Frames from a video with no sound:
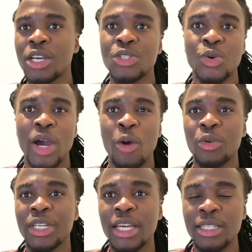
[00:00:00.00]
So I
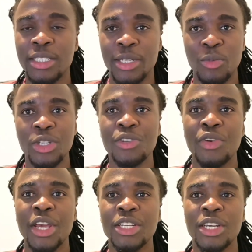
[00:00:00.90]
would get
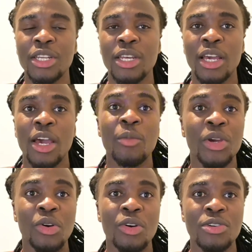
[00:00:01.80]
demotivated
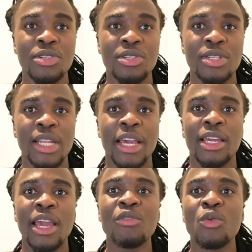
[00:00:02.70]
because like
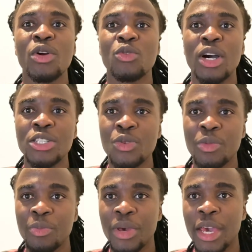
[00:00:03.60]
everyone wants to
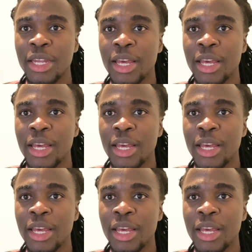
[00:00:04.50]
be paid.